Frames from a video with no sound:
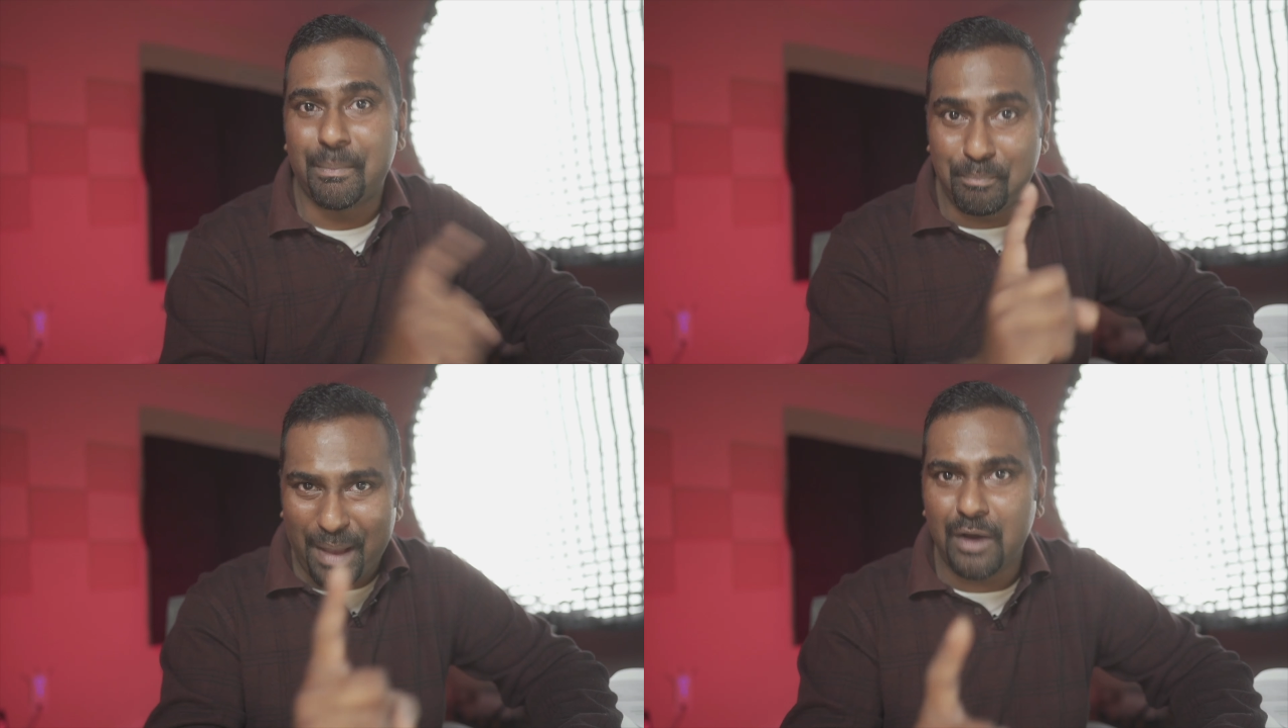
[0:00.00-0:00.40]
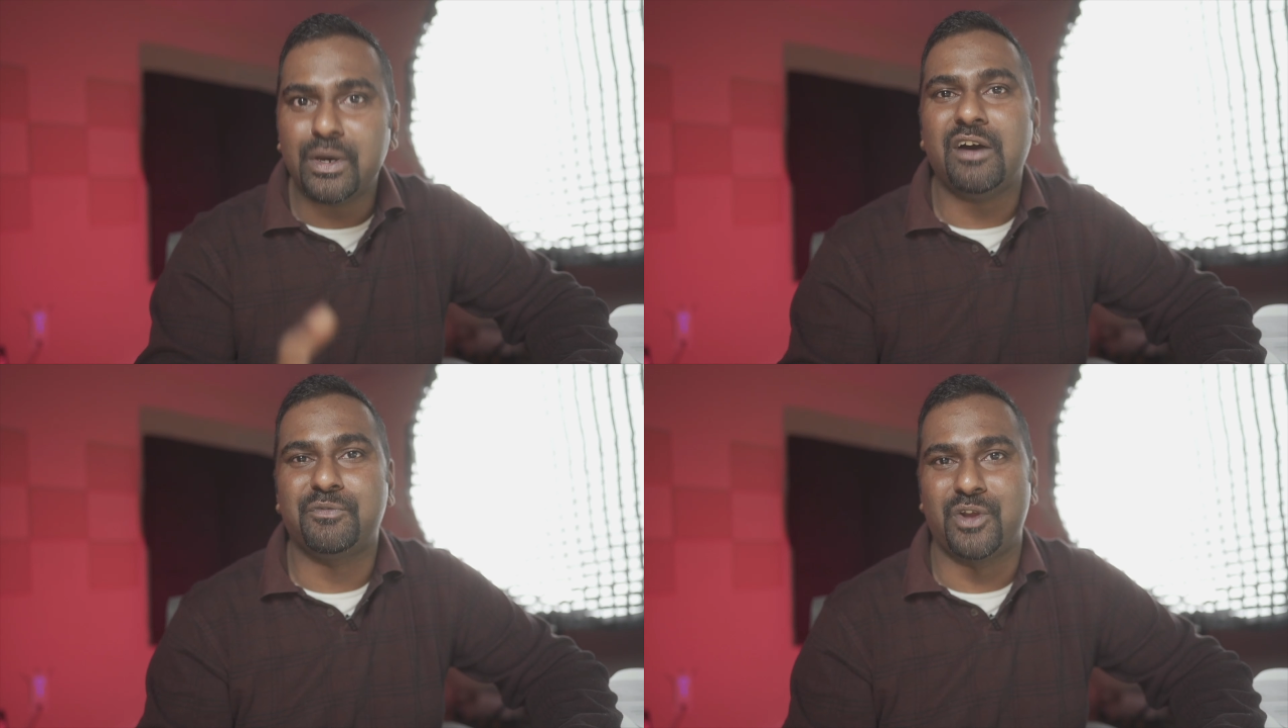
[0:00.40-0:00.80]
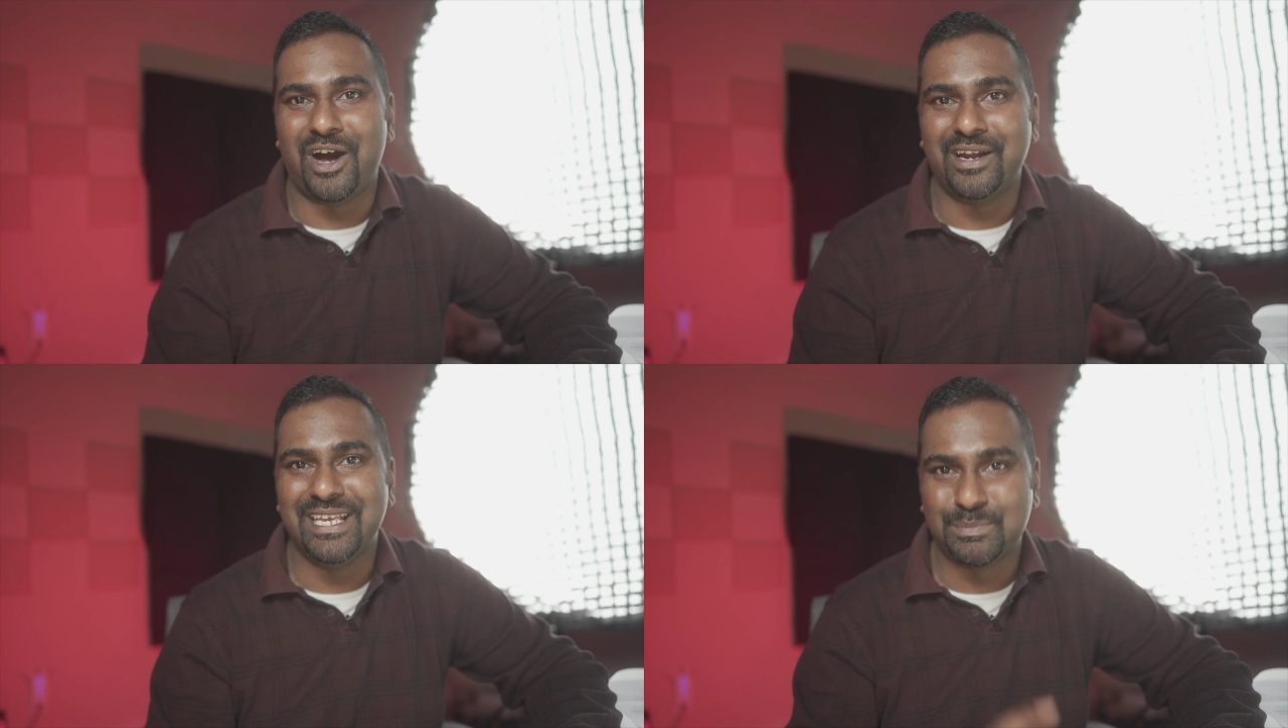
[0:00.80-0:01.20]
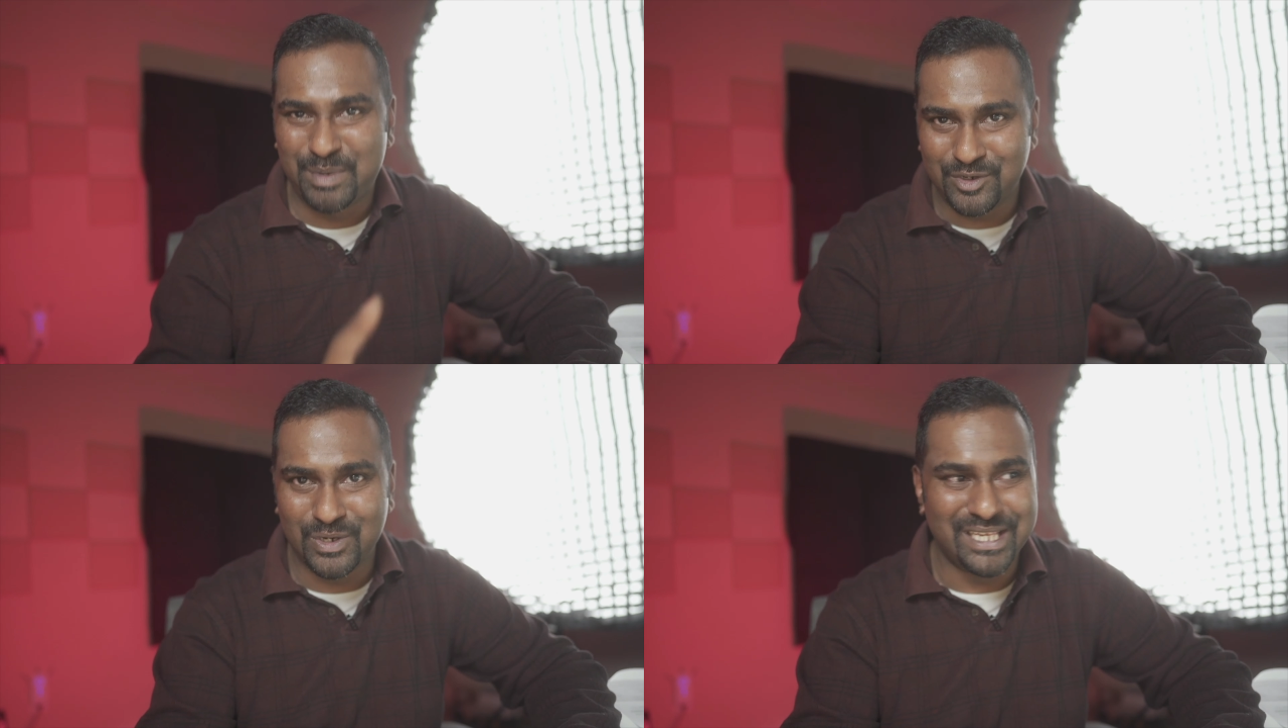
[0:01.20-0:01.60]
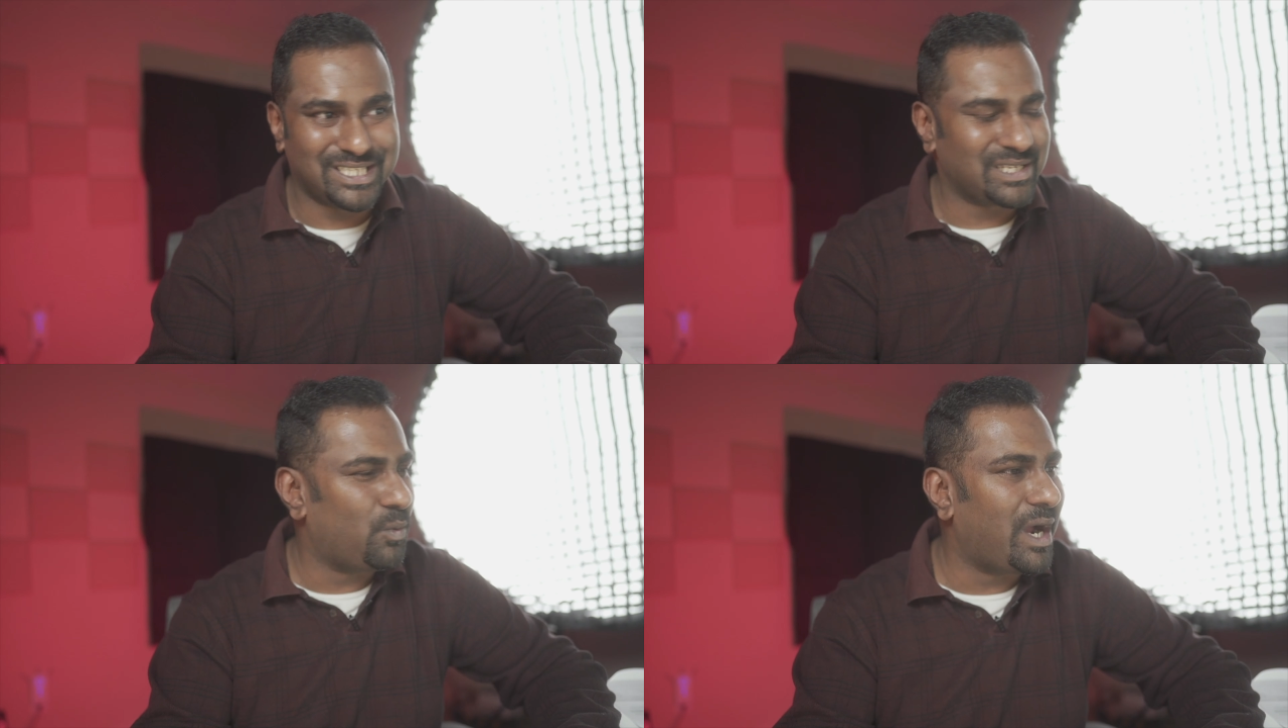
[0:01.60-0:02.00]
The power of God is been
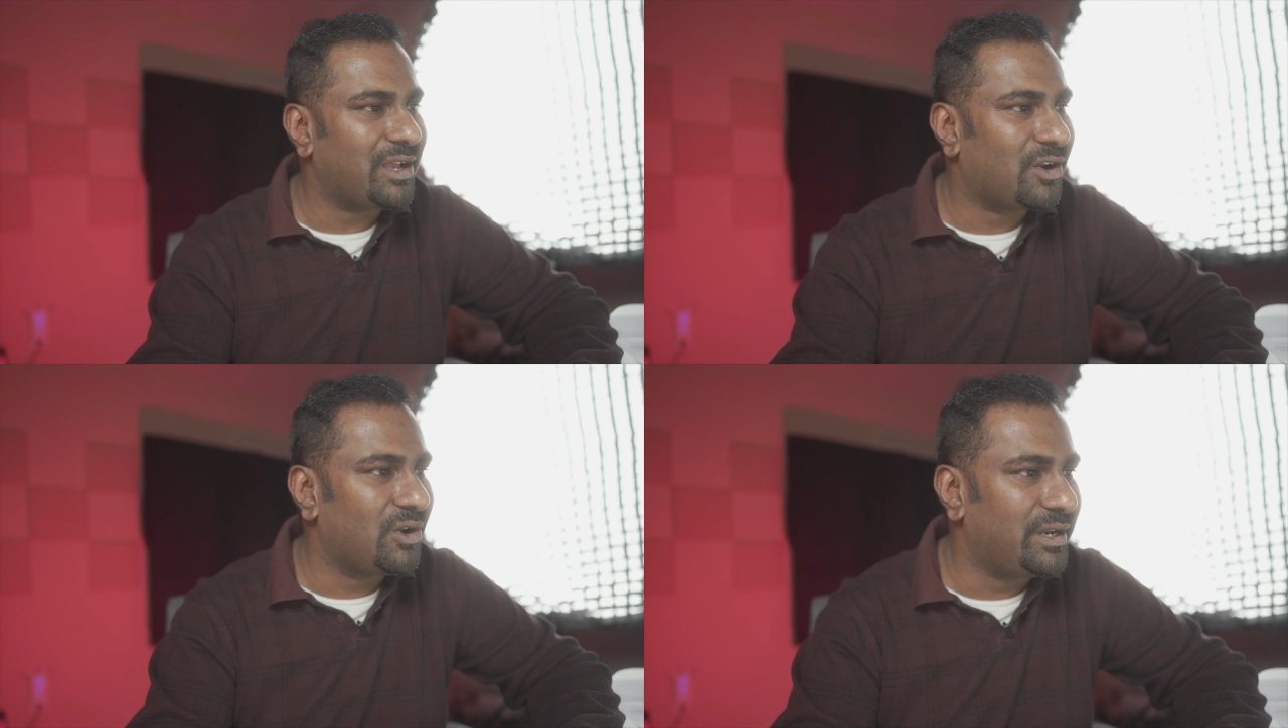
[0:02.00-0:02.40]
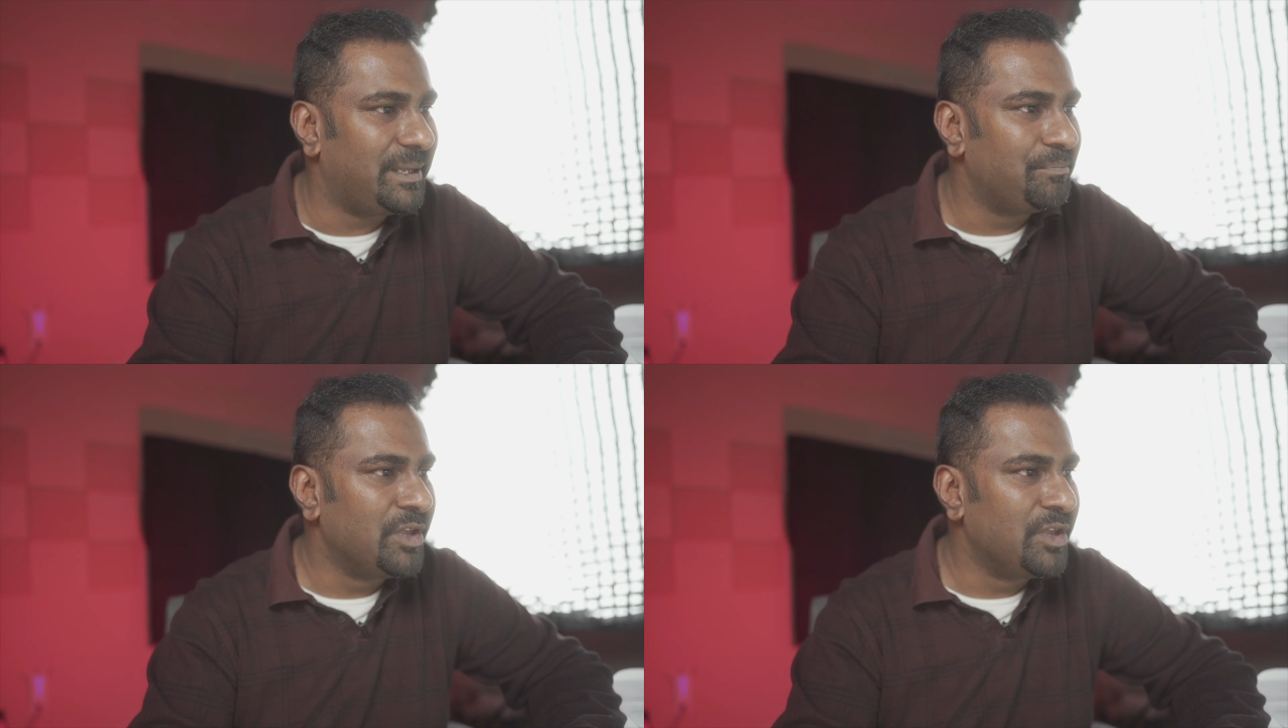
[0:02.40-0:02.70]
released. What a glory.